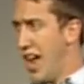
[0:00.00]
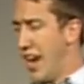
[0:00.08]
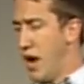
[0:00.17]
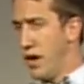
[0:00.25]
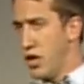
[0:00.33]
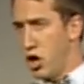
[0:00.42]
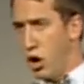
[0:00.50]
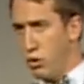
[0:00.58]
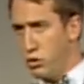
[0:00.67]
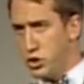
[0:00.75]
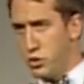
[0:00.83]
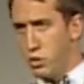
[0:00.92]
Now, a
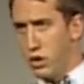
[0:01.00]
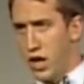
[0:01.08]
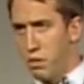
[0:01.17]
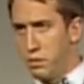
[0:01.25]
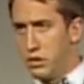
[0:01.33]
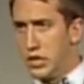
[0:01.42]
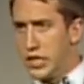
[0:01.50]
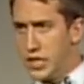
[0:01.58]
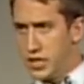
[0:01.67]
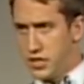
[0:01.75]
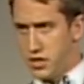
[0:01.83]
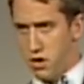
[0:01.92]
coach will help
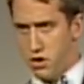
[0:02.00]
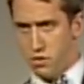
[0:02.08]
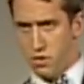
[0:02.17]
lead us in our